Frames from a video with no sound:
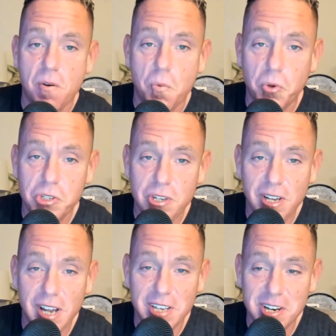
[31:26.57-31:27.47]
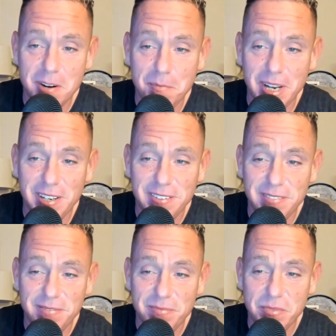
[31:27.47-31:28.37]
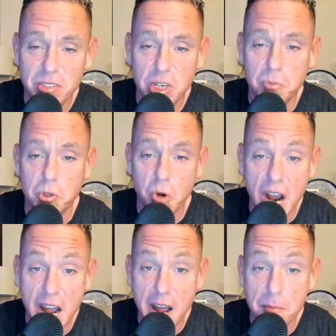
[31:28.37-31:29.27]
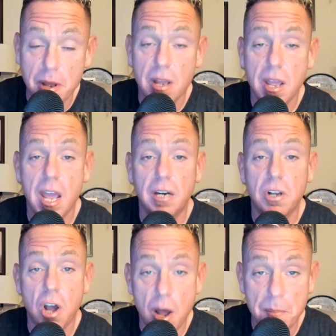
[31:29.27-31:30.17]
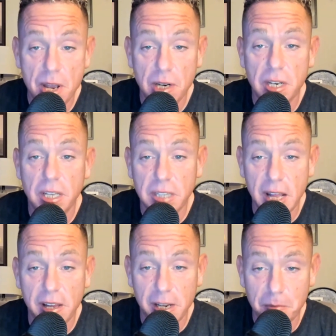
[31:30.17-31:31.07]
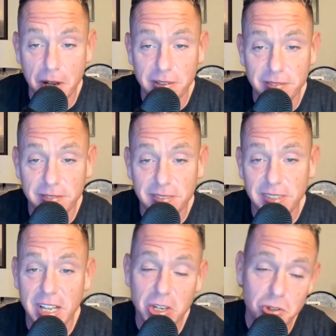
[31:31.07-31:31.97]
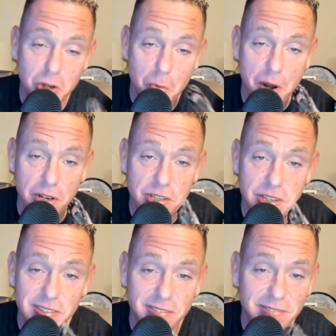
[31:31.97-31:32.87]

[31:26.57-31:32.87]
We'll see you guys in a bit. Subscribe and comment and hit that like button. Thank you so much.